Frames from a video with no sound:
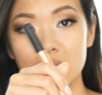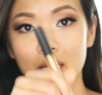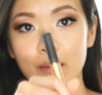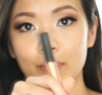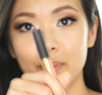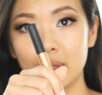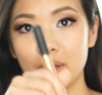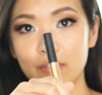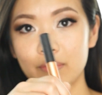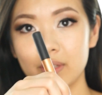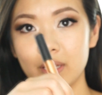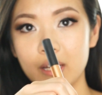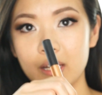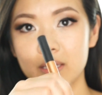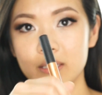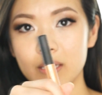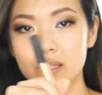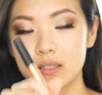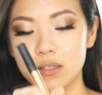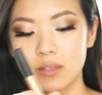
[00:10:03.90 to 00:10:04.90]
tapping off the
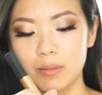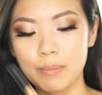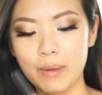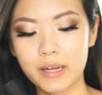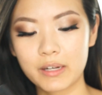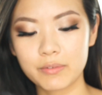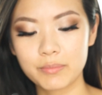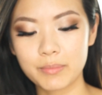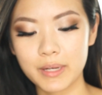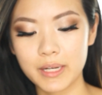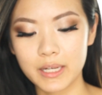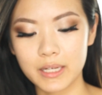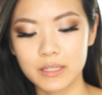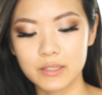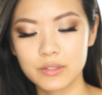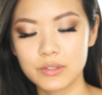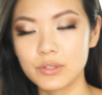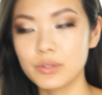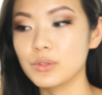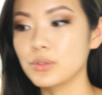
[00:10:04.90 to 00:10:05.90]
excess on the back of my
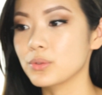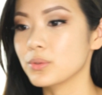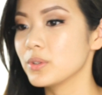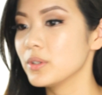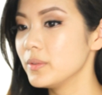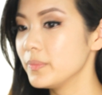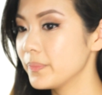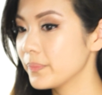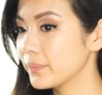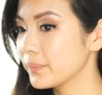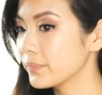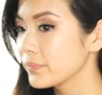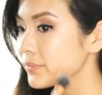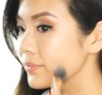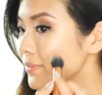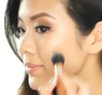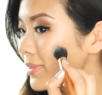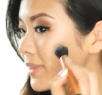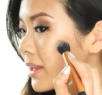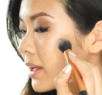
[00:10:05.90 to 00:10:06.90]
hand as usual.
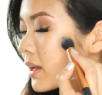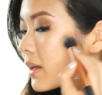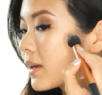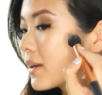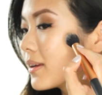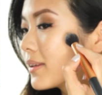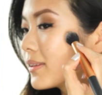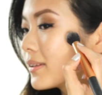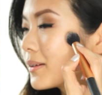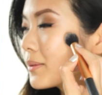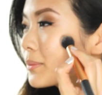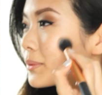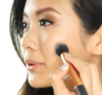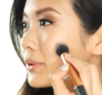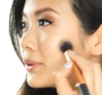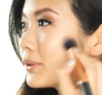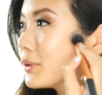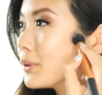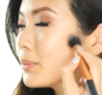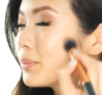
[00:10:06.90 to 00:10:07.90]
And then I'm
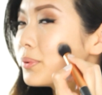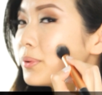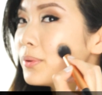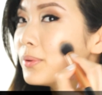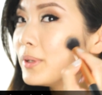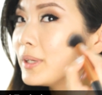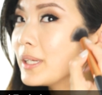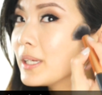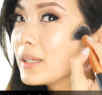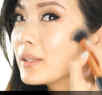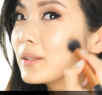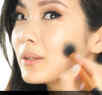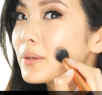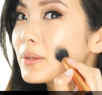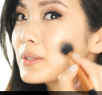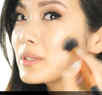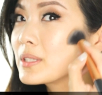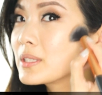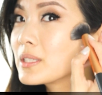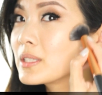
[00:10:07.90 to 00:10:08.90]
going to go pretty
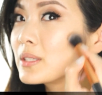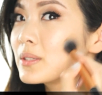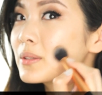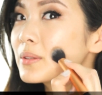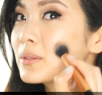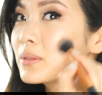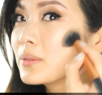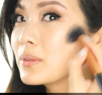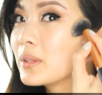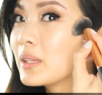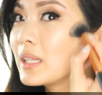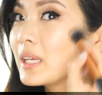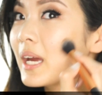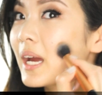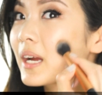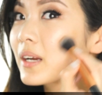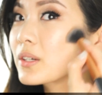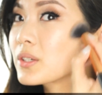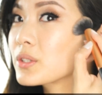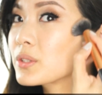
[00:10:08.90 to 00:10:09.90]
close to the
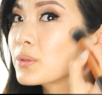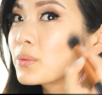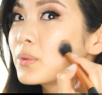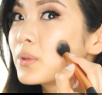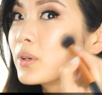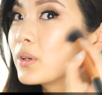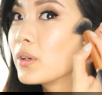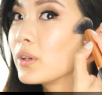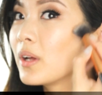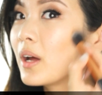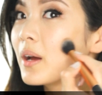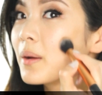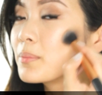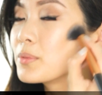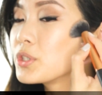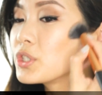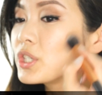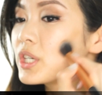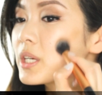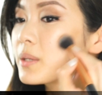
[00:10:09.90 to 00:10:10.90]
actual
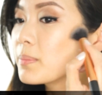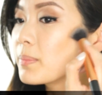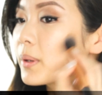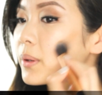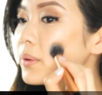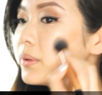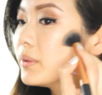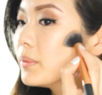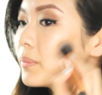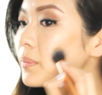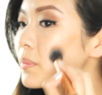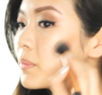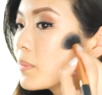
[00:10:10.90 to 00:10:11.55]
cheekbone